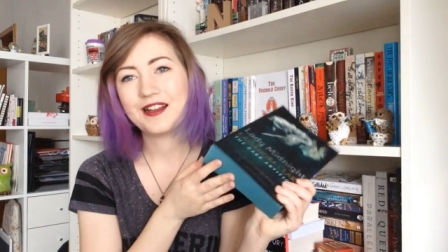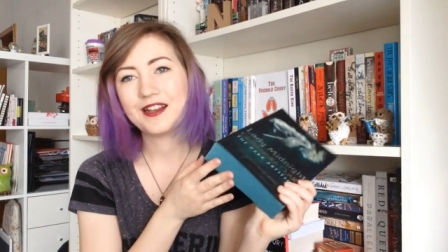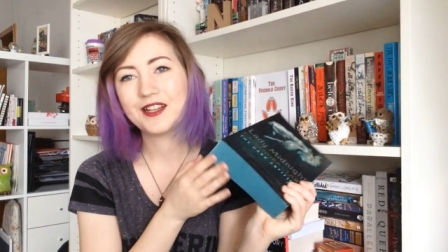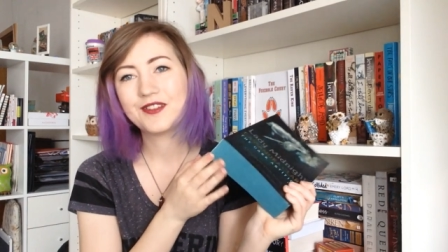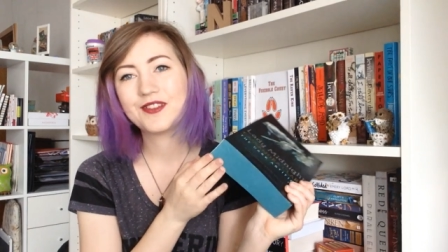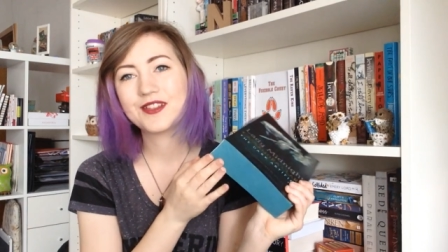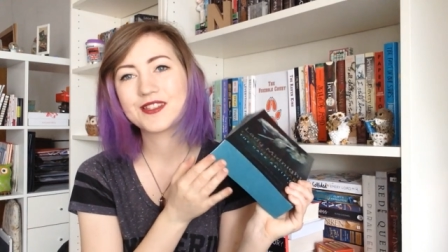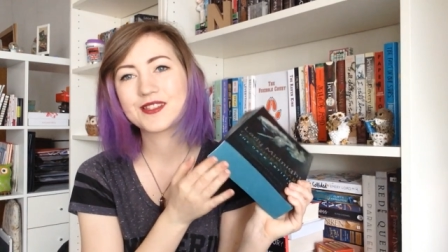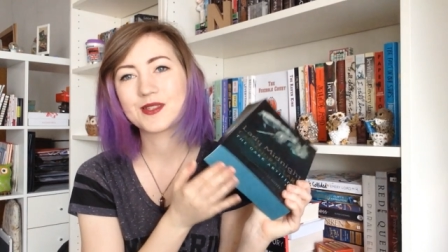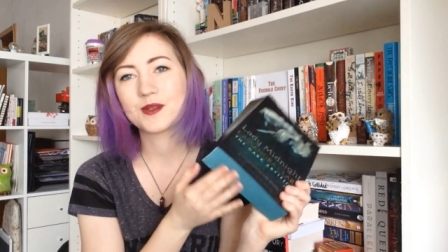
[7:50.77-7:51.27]
I
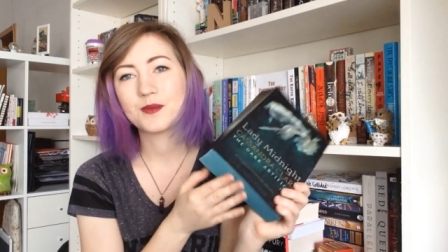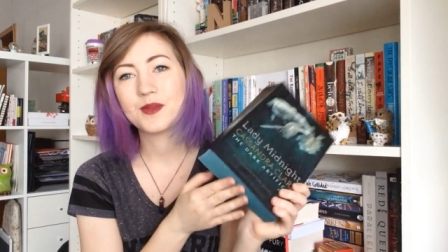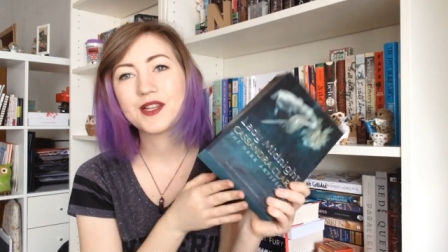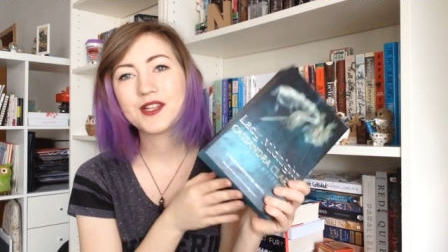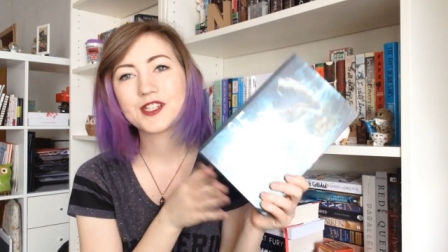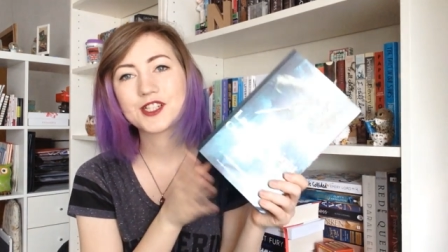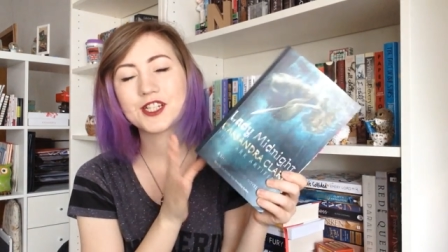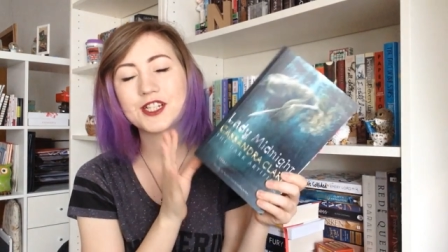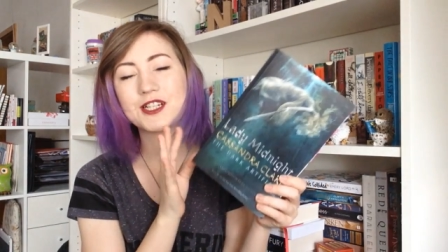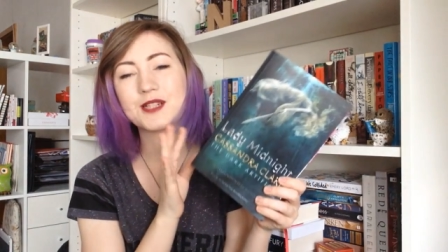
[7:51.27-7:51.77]
love it so
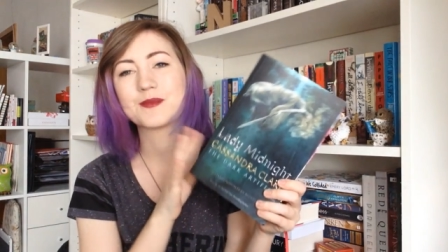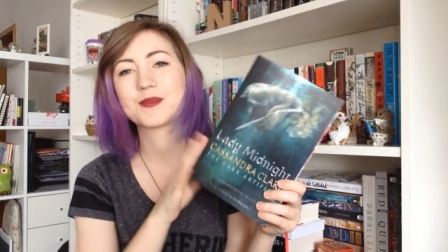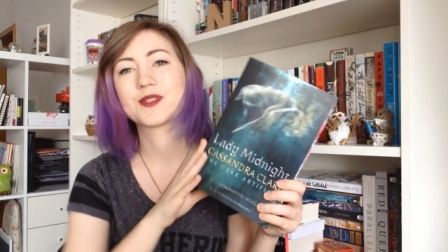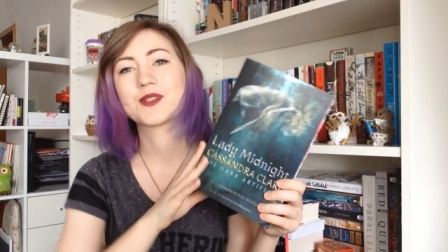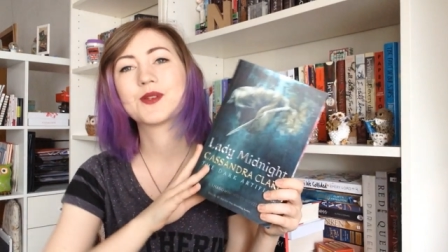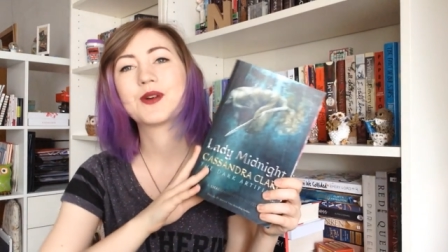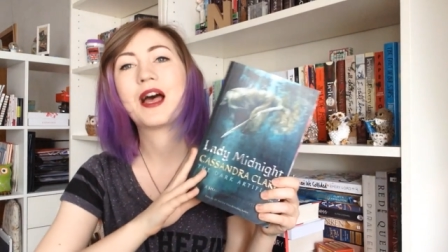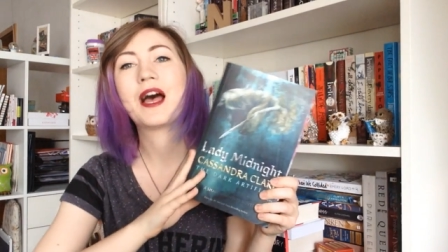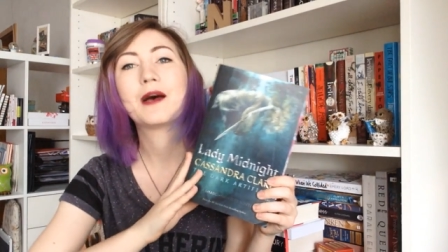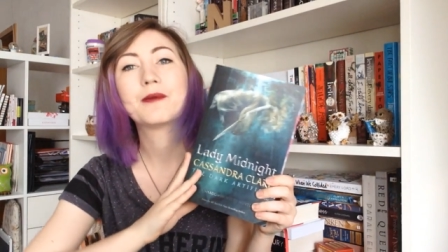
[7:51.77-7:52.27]
much and I'm
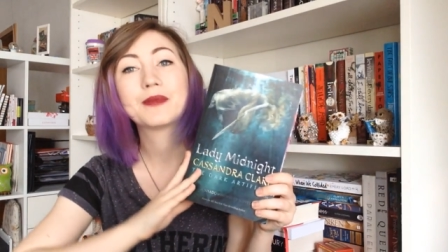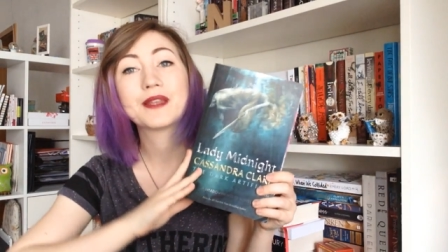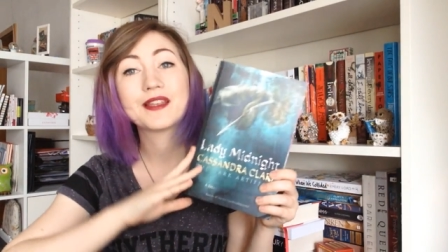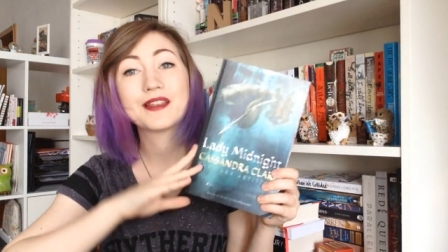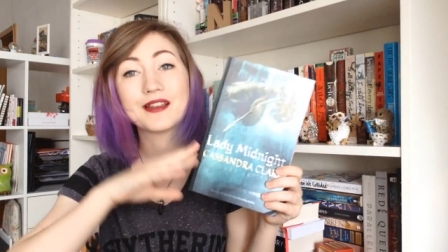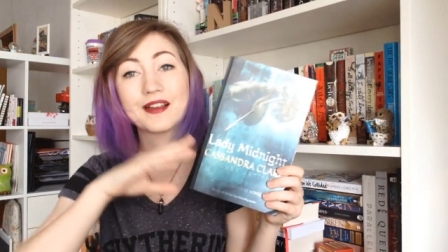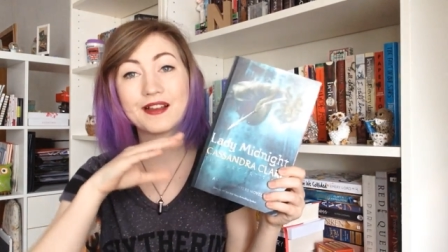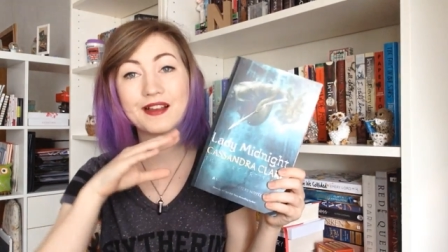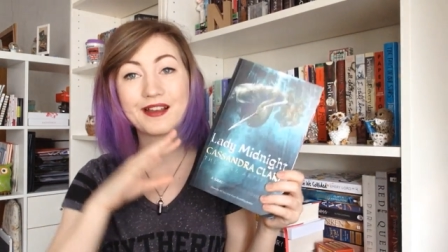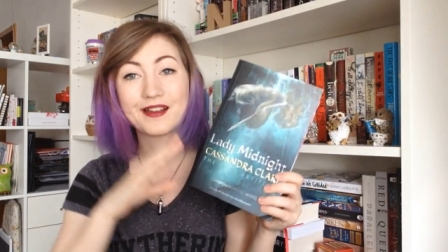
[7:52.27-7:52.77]
so
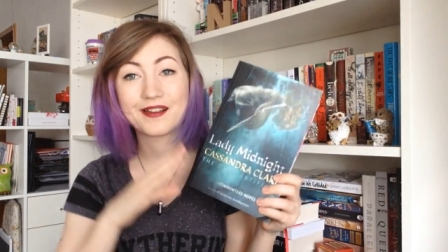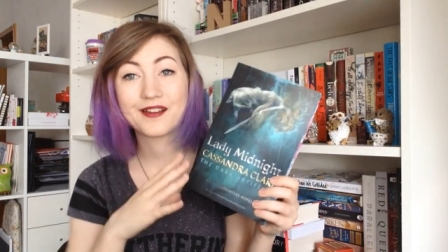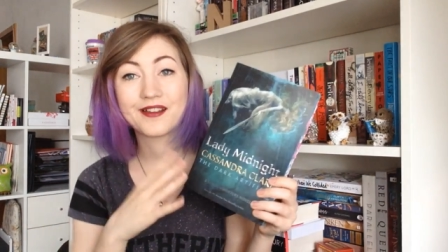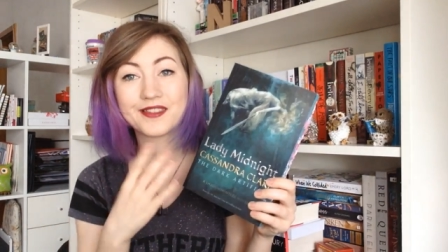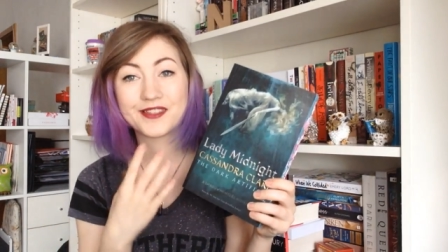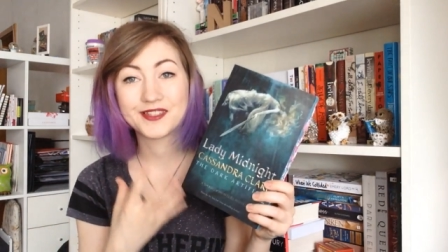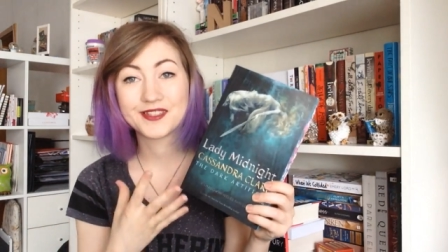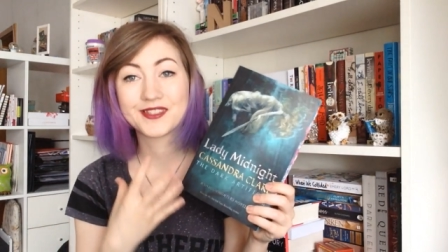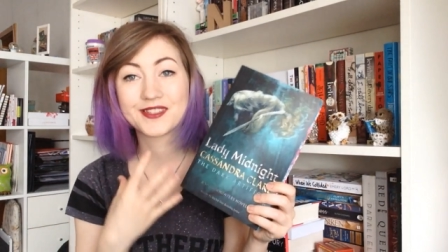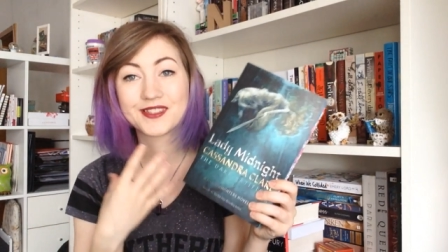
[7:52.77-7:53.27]
happy I
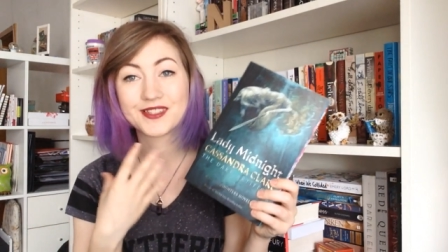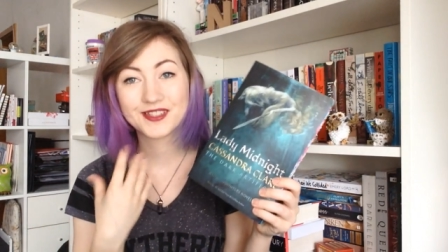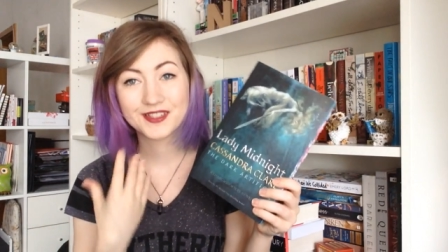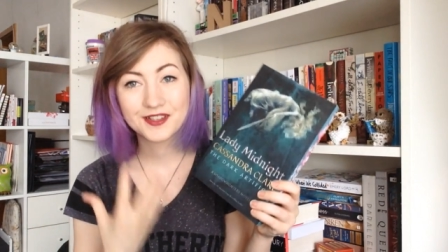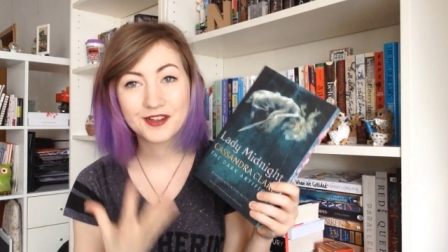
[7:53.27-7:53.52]
got this